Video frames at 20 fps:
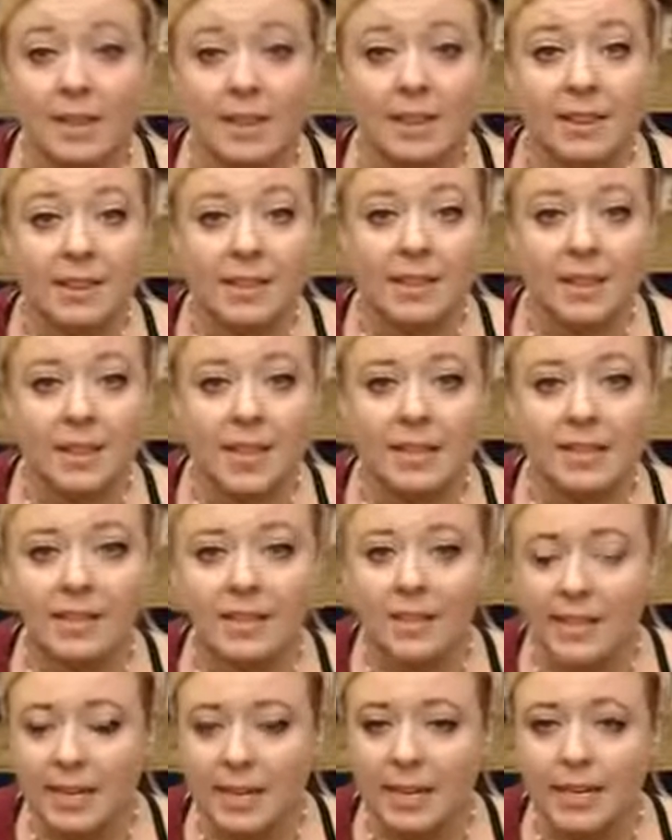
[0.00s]

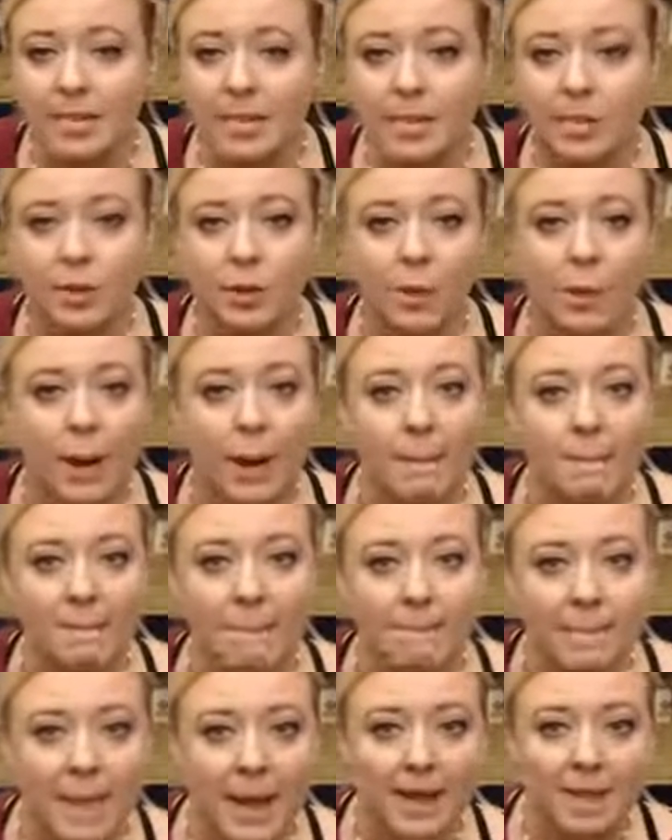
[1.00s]
listening to a
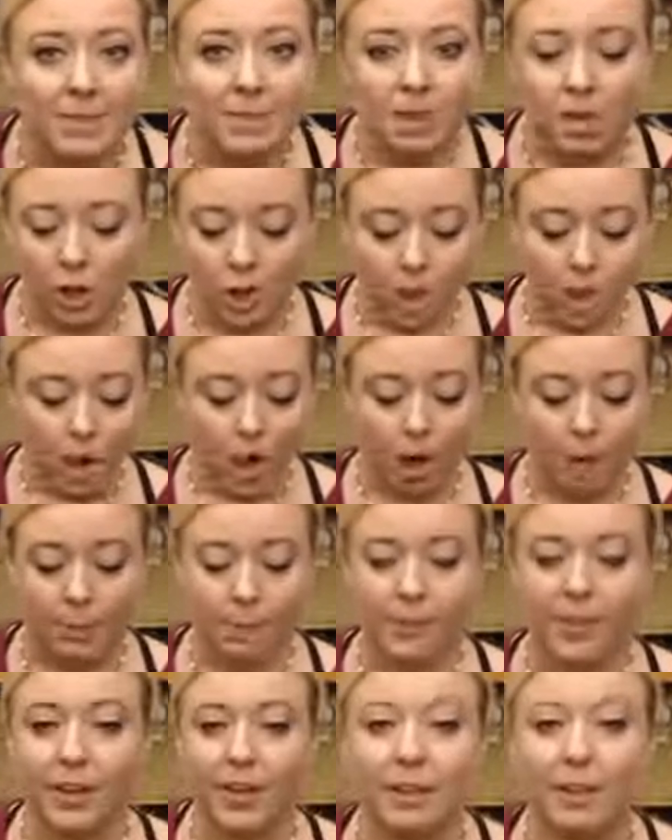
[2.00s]
magical harp
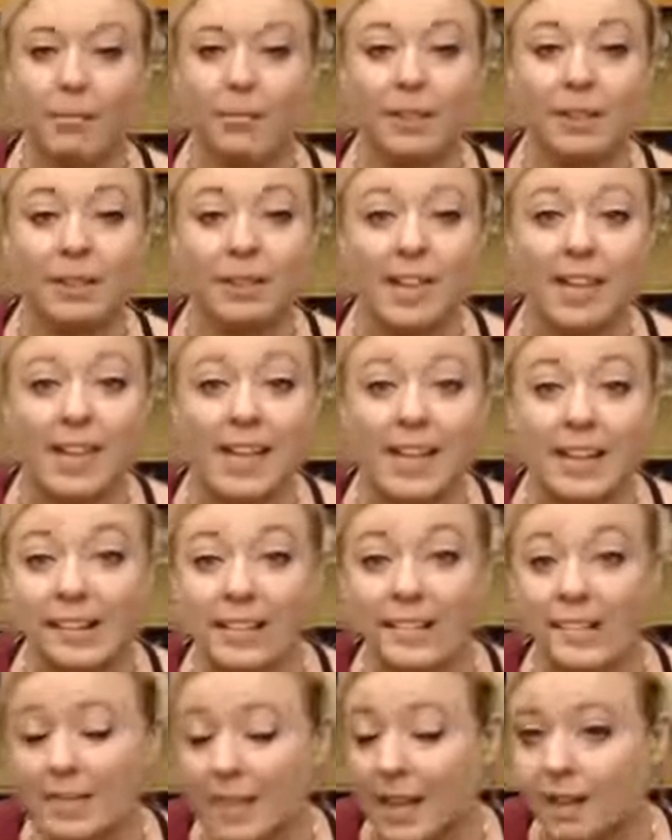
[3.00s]
that could play
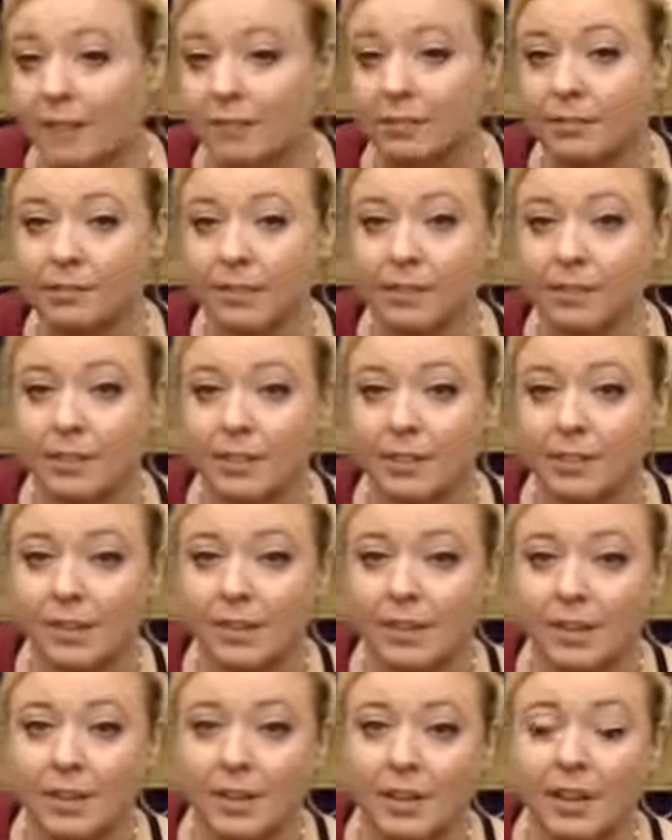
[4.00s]
itself.
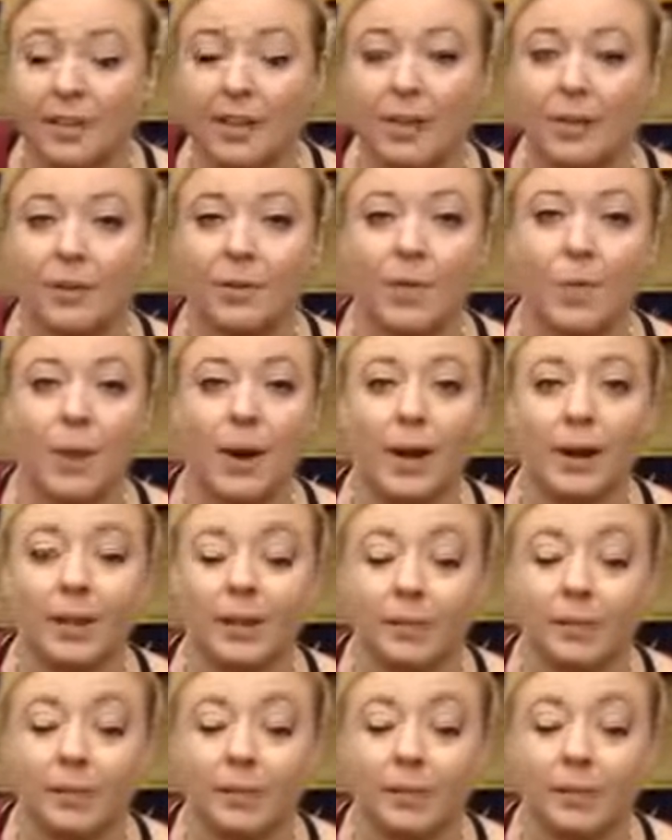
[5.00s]
Well,